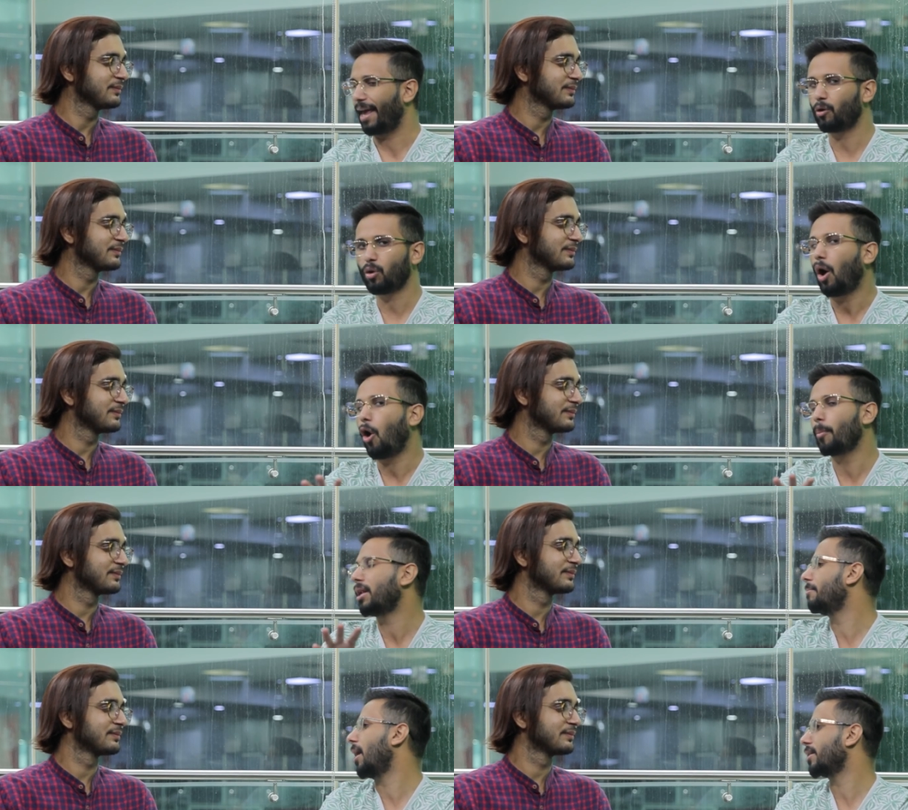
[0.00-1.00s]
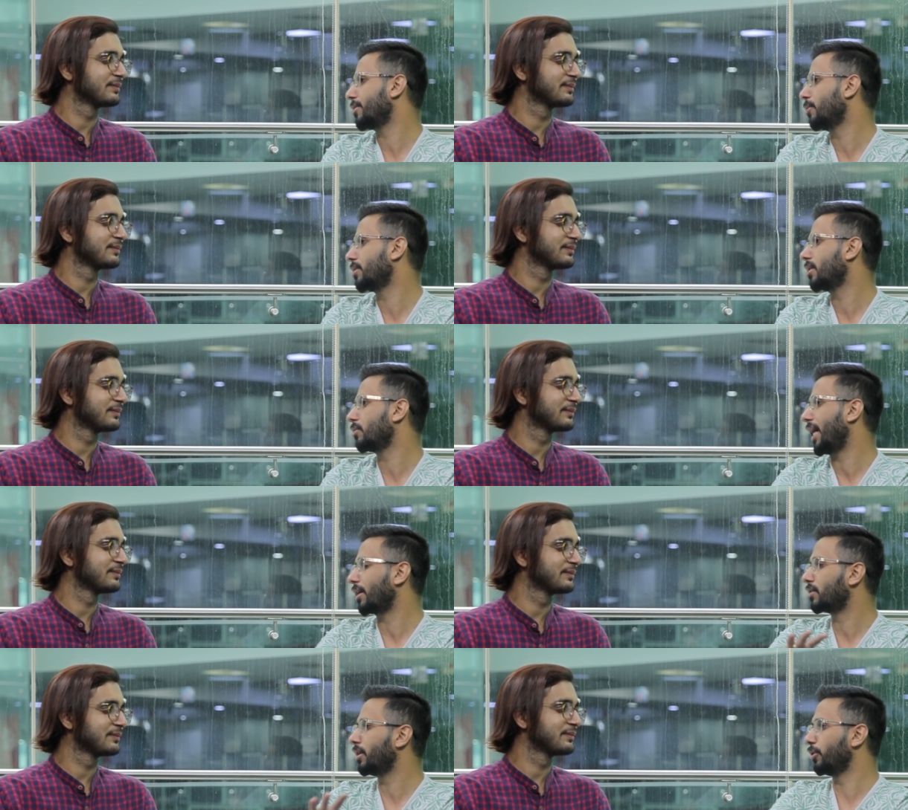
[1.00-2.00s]
Speaker 1: I don't know how many mass users would
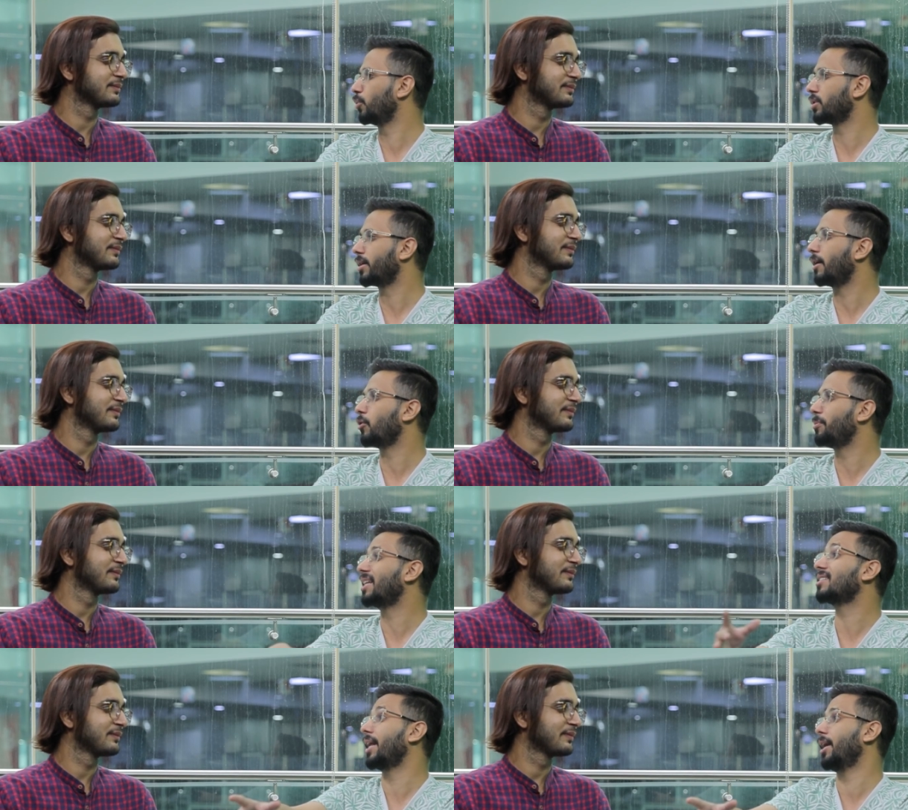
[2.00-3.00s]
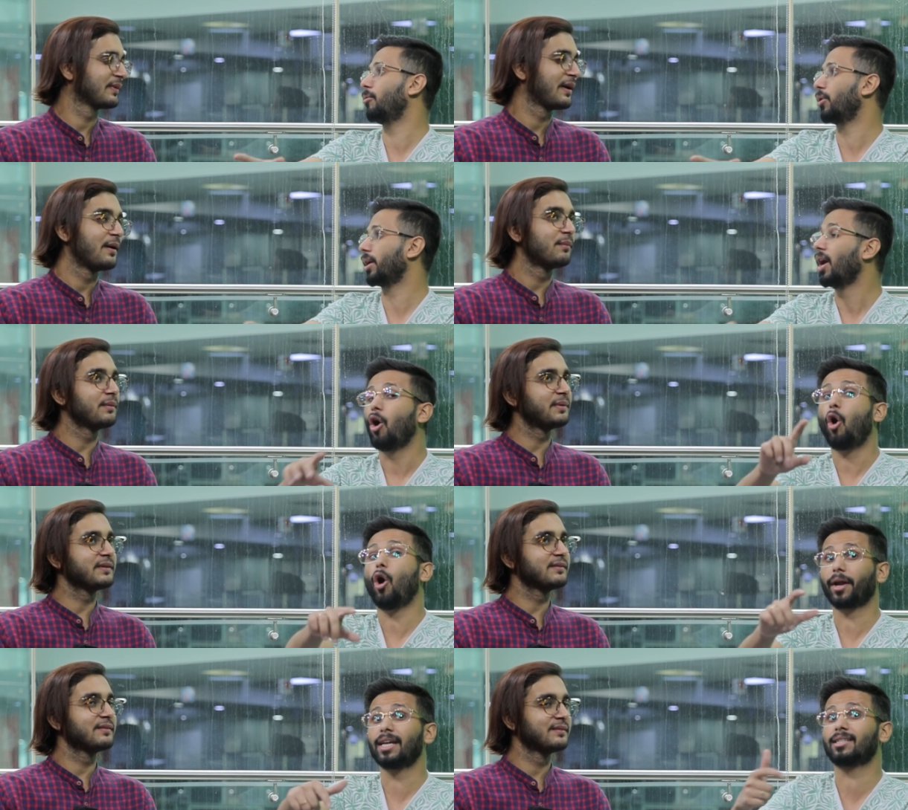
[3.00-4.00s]
actually use it and would be excited about it. But
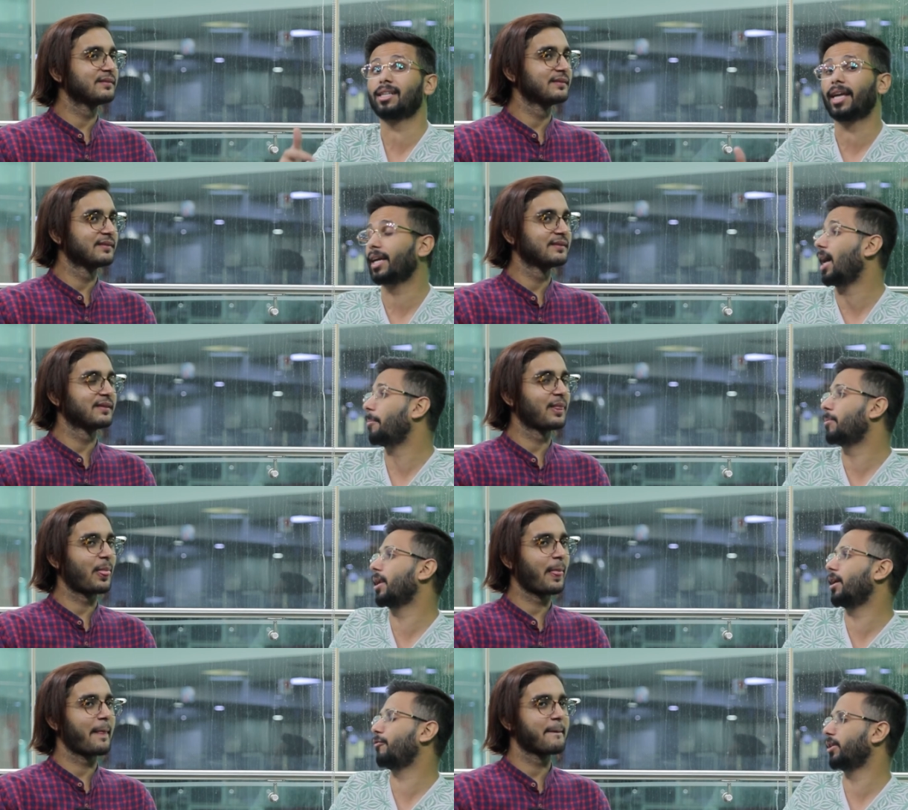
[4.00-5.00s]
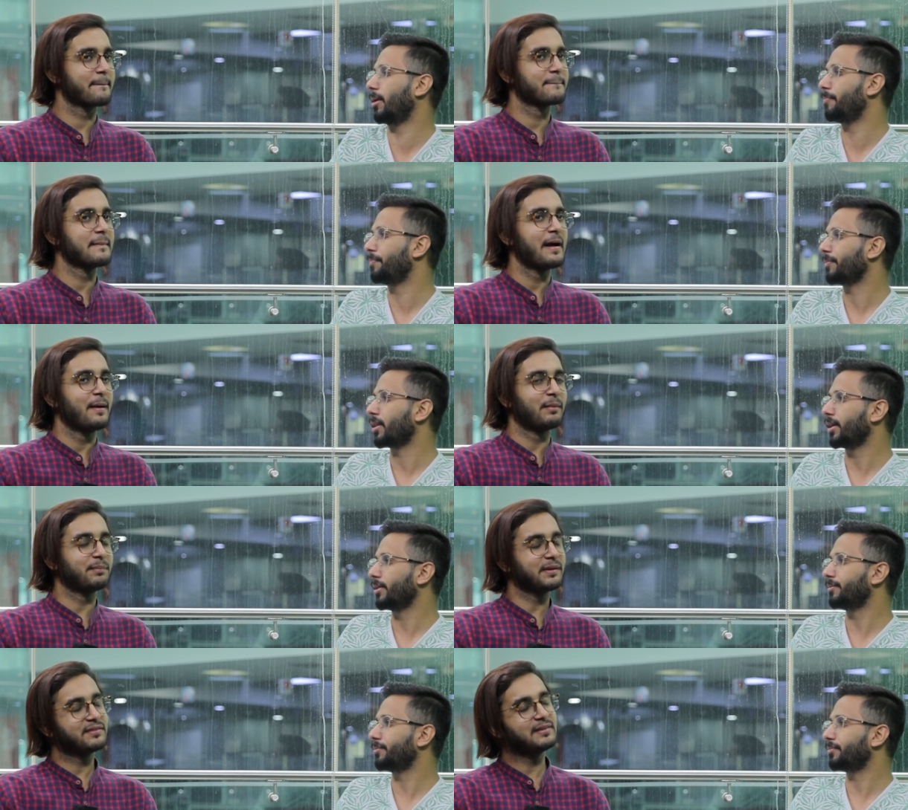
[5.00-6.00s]
or is it like an upgrade for them?
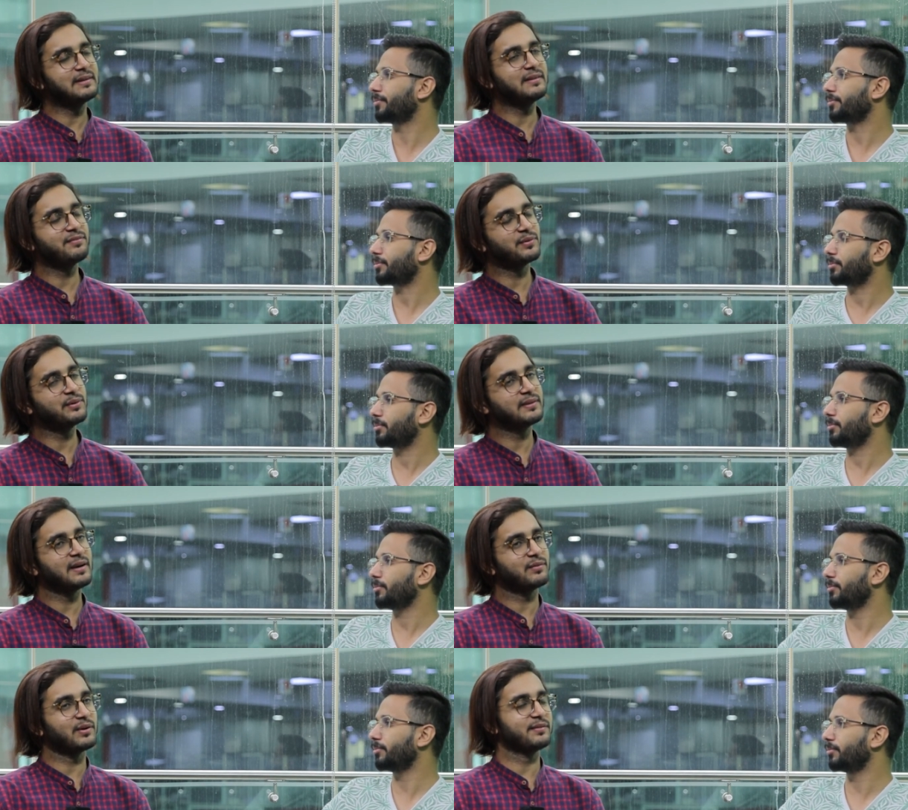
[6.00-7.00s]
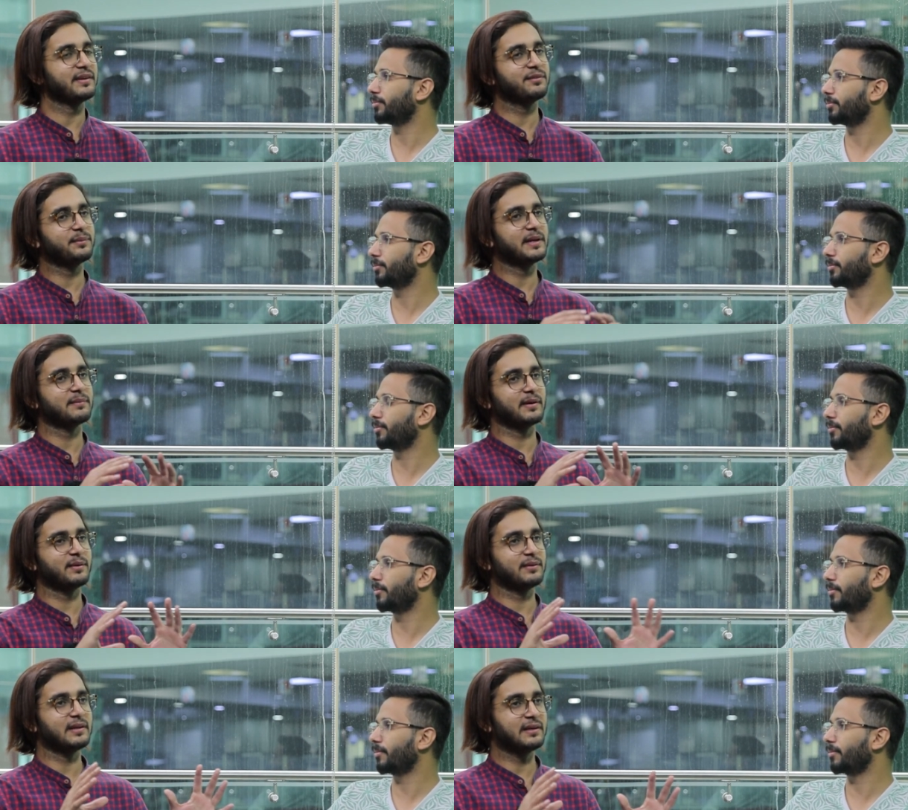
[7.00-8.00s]
Speaker 2: But Pixel phones have always been
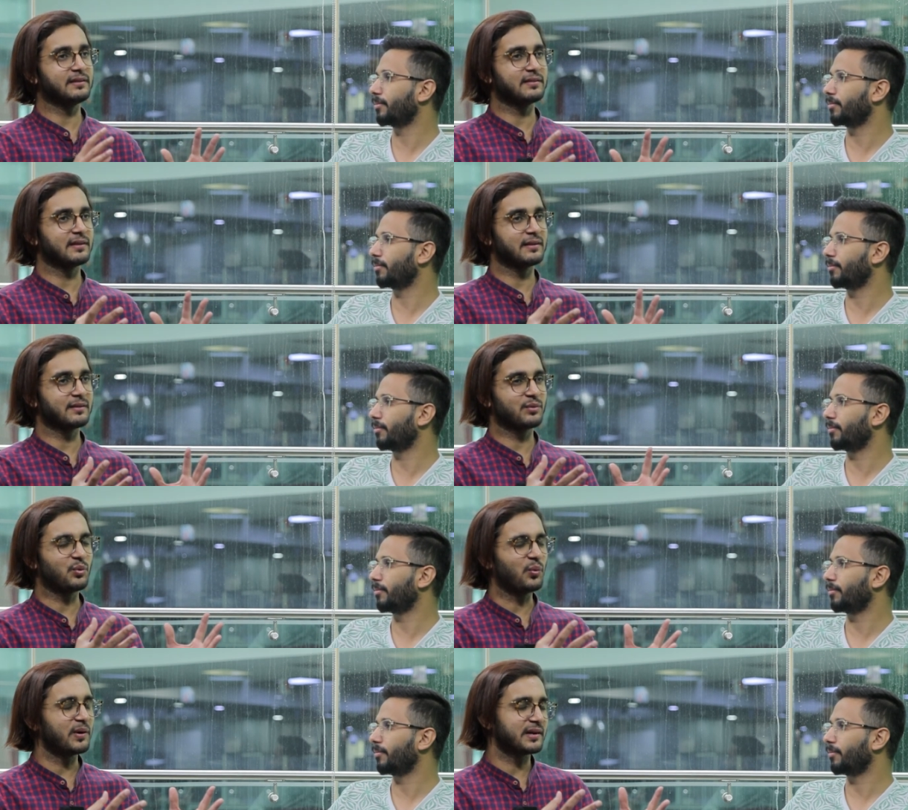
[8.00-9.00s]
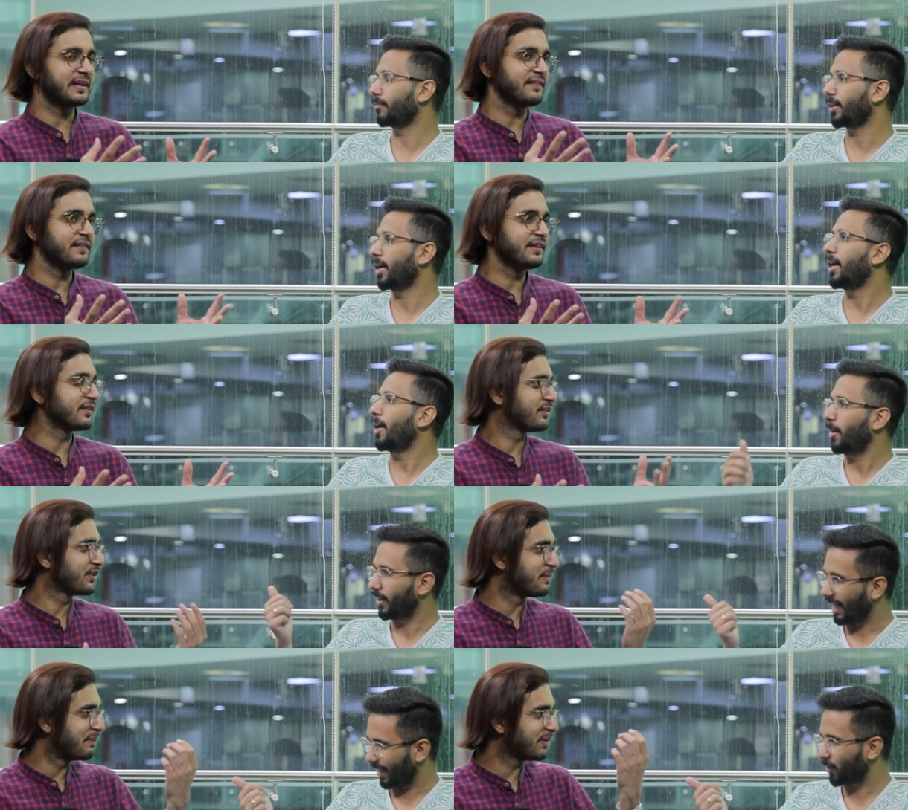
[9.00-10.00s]
about these uh, quirky features.
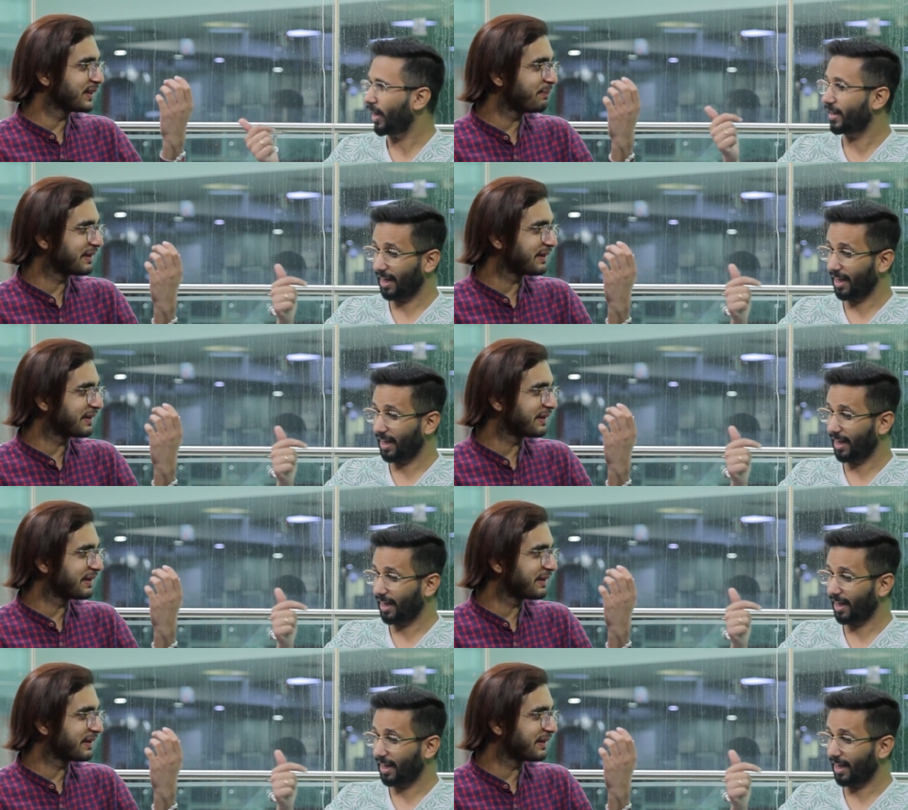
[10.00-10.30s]
Remember that's the